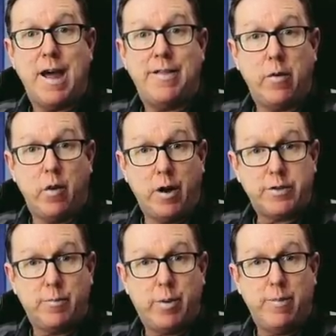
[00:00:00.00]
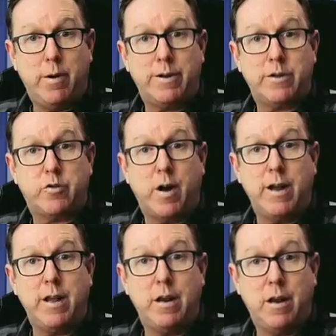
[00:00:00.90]
And there are lots of people in
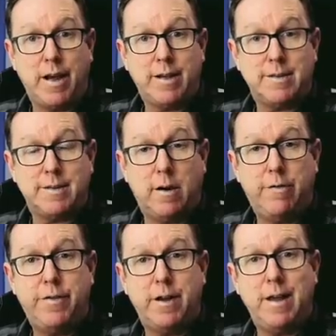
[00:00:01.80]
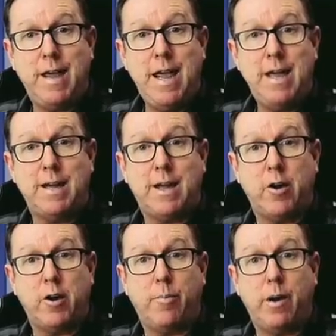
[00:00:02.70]
Australia, like yourself, that are eager to get
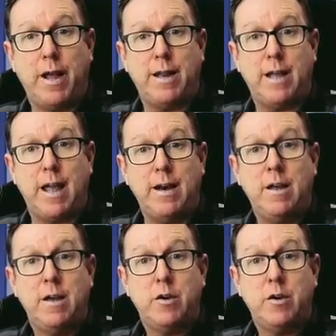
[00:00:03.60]
on a plane again,